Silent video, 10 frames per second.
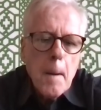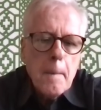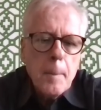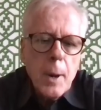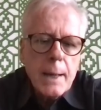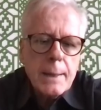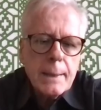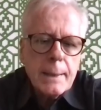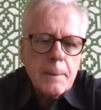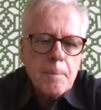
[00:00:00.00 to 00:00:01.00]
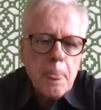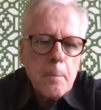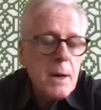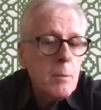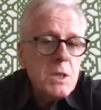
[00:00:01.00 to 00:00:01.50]
But um,
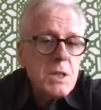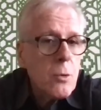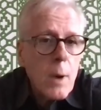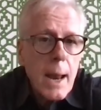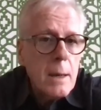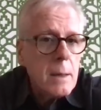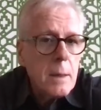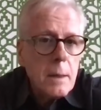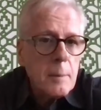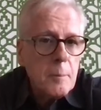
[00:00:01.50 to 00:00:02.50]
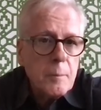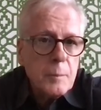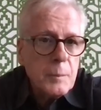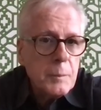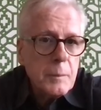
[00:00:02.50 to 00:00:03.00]
but it was a great
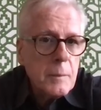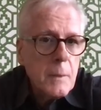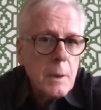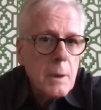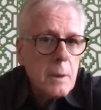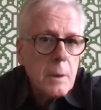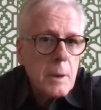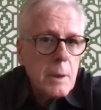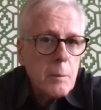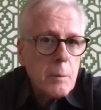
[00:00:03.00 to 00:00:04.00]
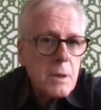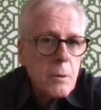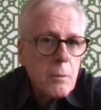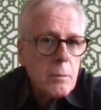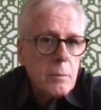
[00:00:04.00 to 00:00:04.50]
um, it, it, was a,
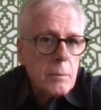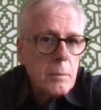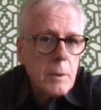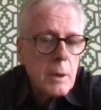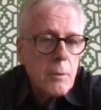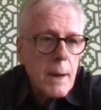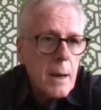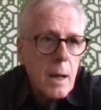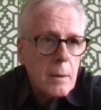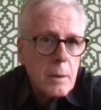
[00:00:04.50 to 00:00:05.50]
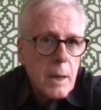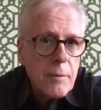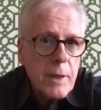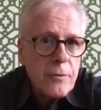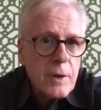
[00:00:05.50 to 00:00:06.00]
a great honor to have
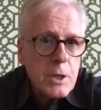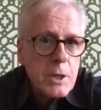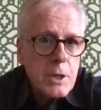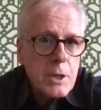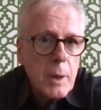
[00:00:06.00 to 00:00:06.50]
that friendship.